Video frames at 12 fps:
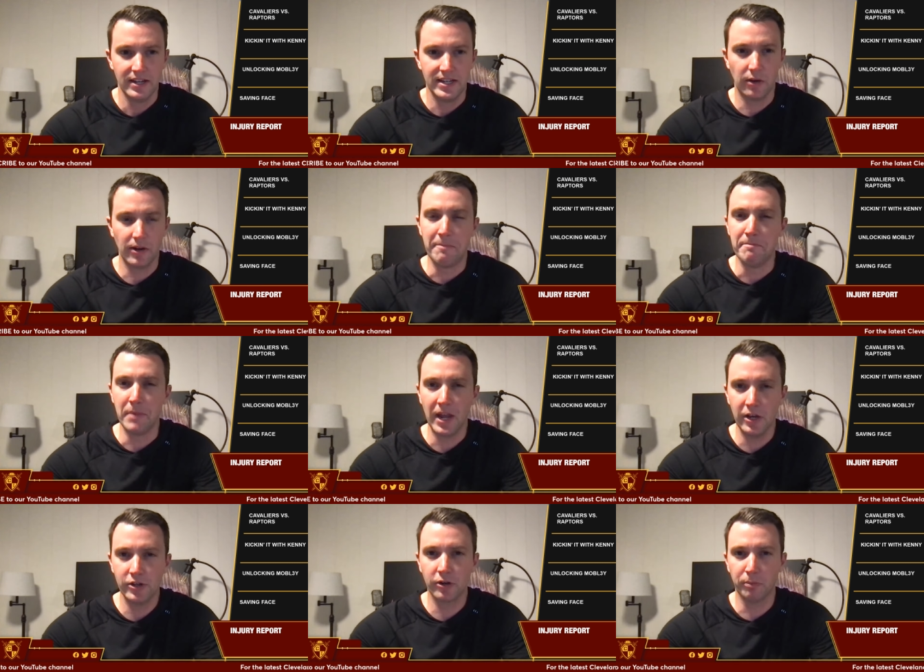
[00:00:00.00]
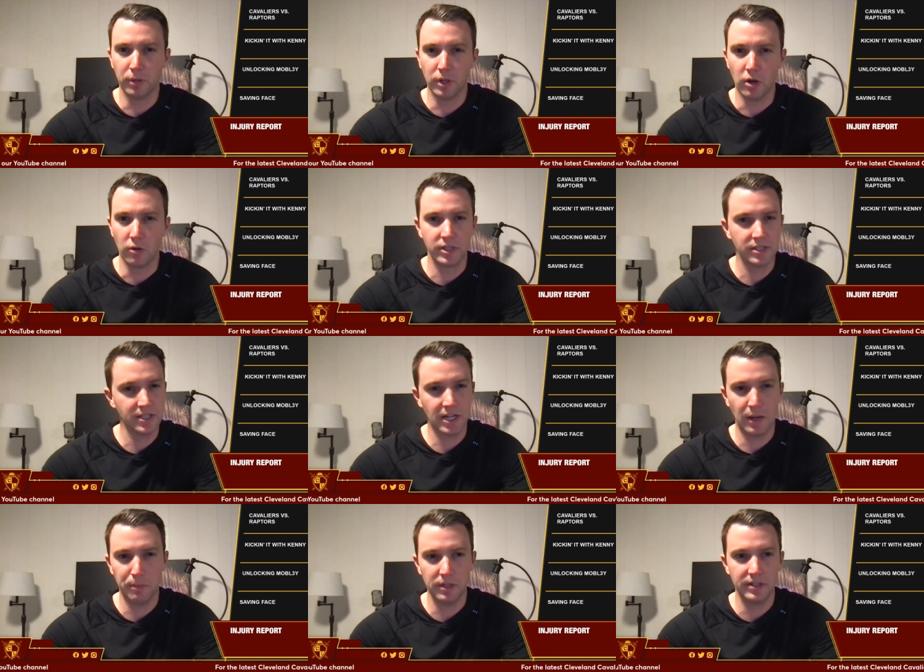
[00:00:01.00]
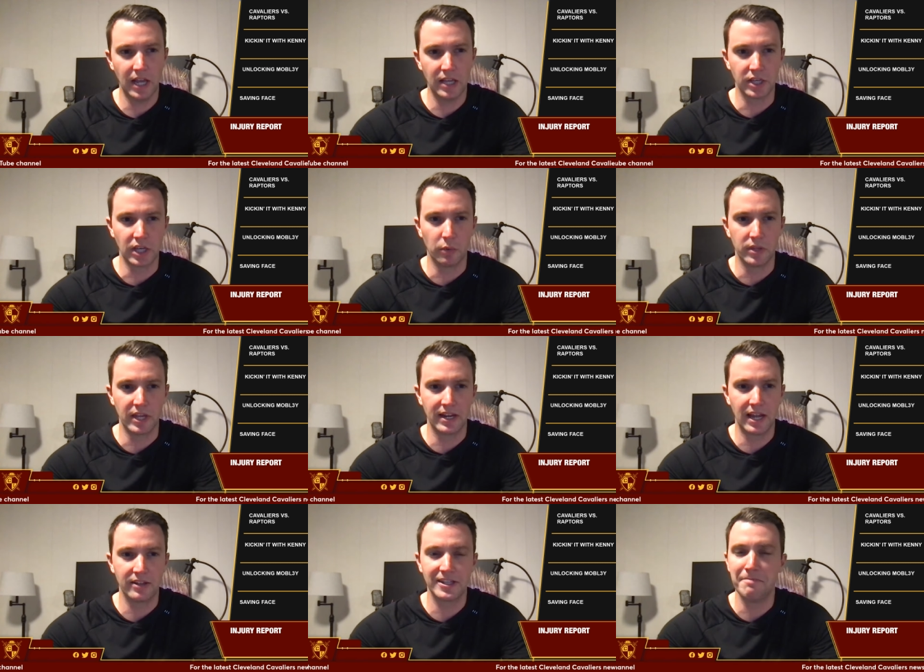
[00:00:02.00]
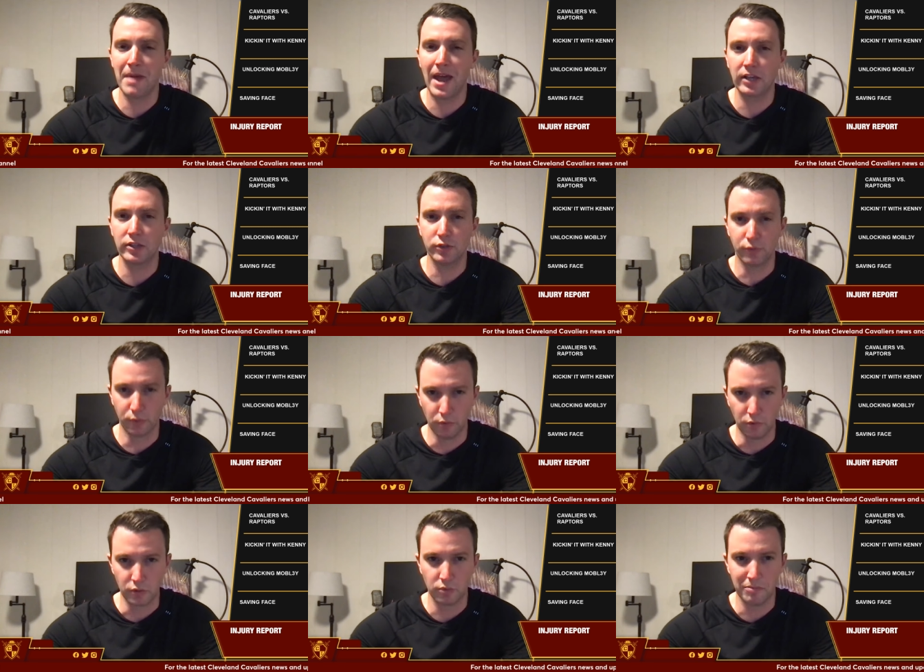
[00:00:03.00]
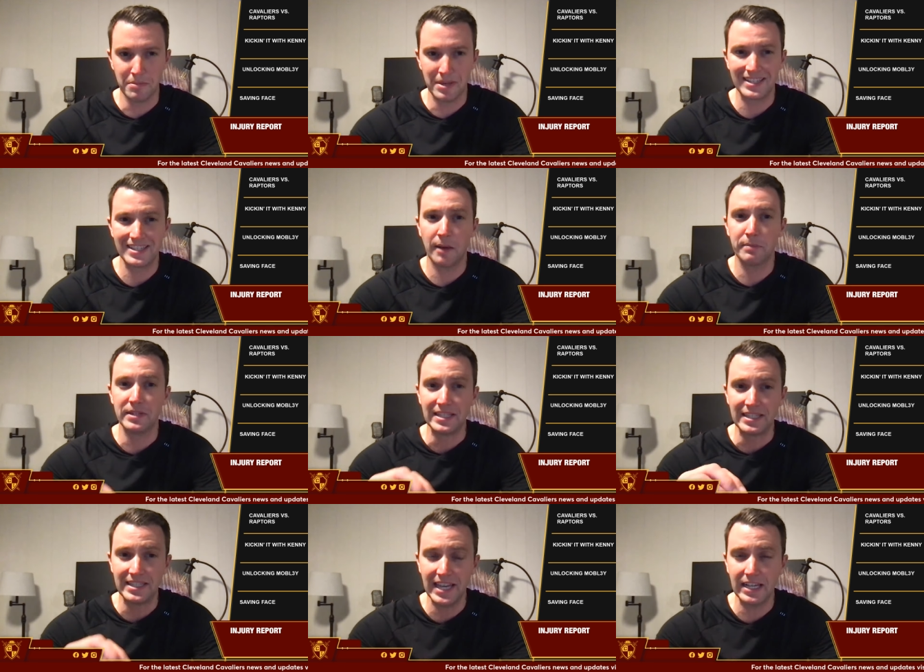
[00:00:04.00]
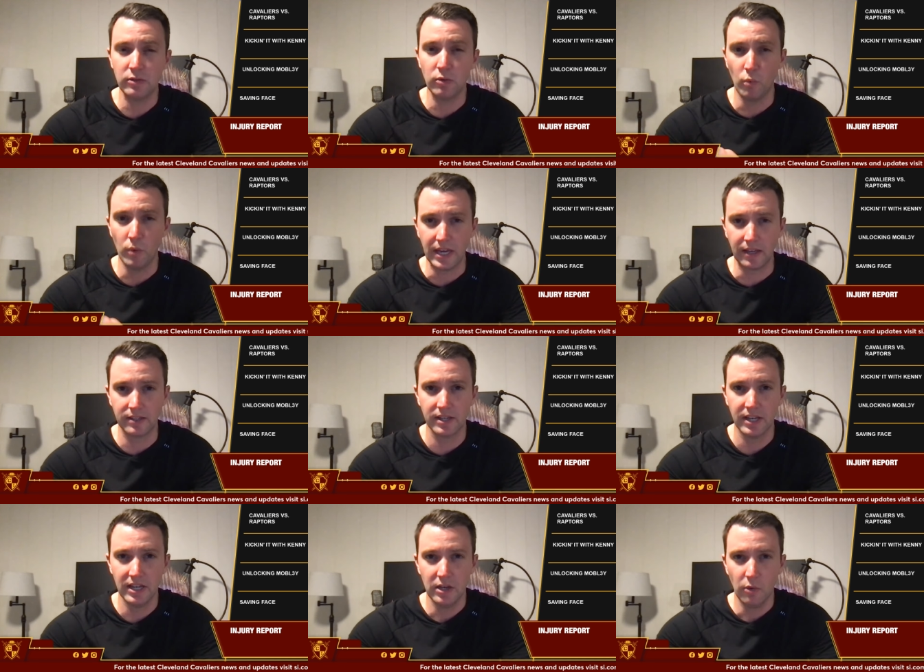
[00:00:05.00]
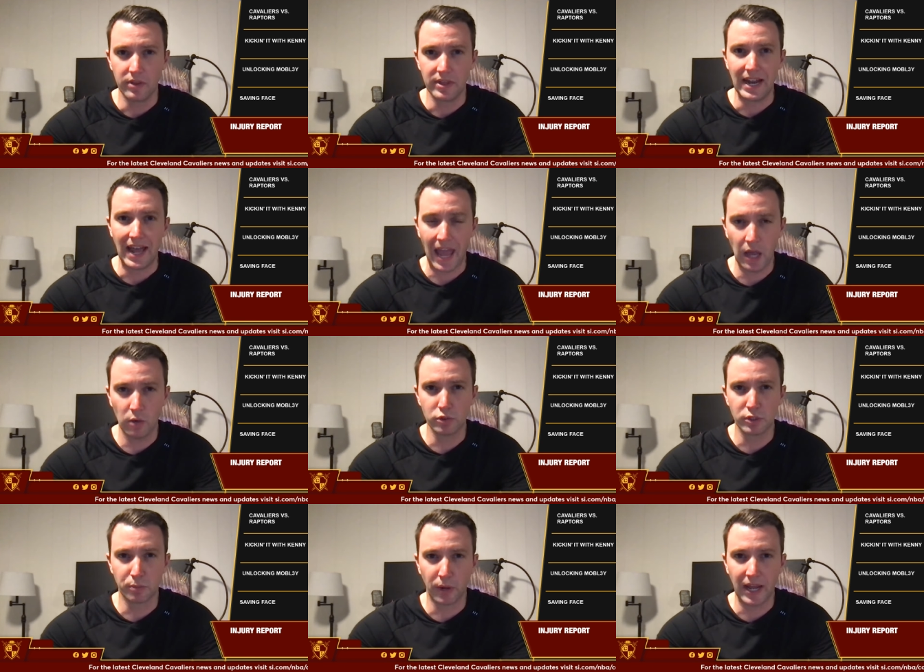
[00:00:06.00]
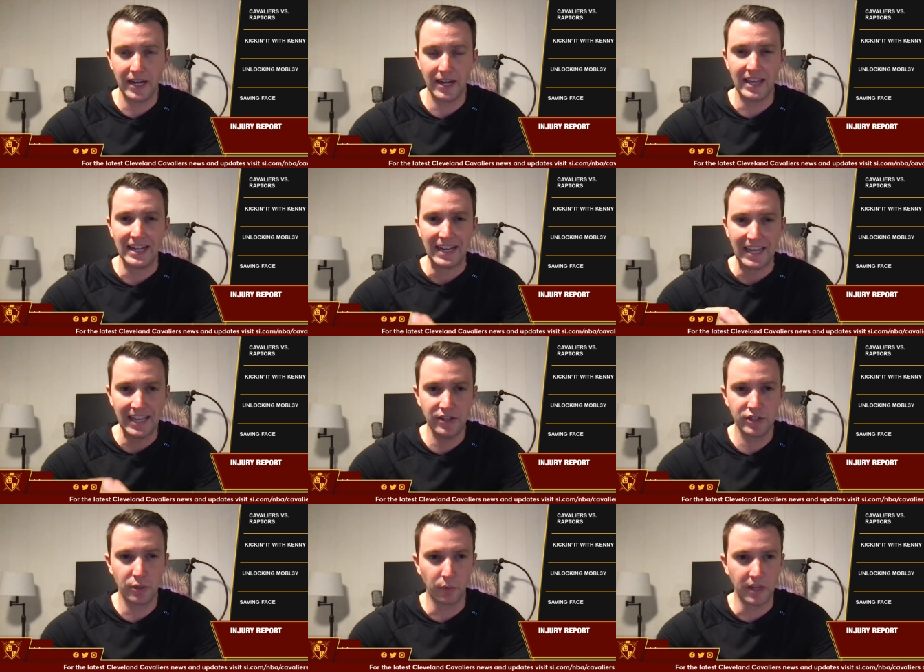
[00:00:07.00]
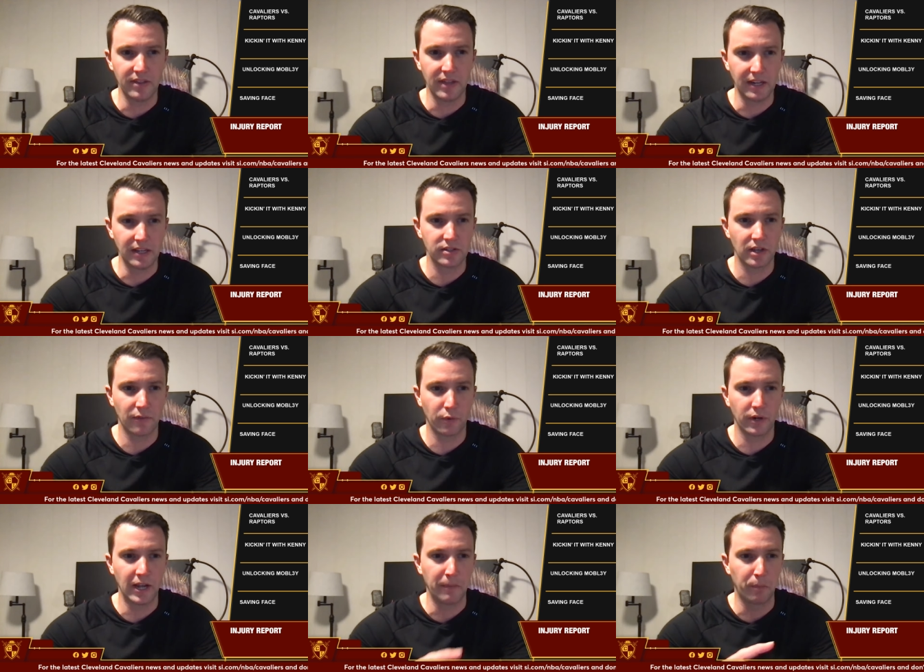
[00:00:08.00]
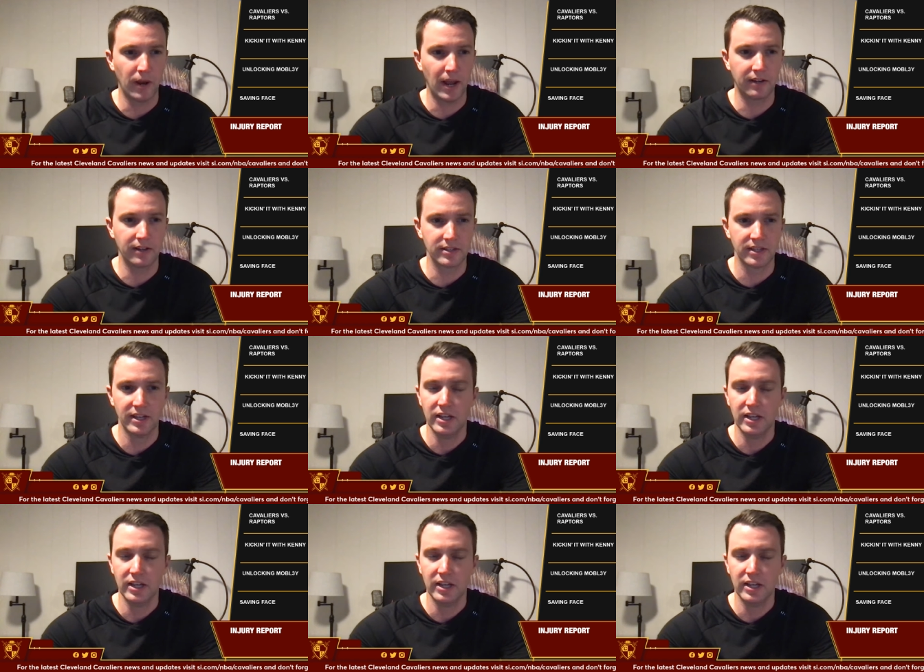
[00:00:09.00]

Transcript: dealt a major blow just a couple of days ago when they announced that Max Strus would miss up to six weeks with an ankle sprain and an injury that he suffered at practice.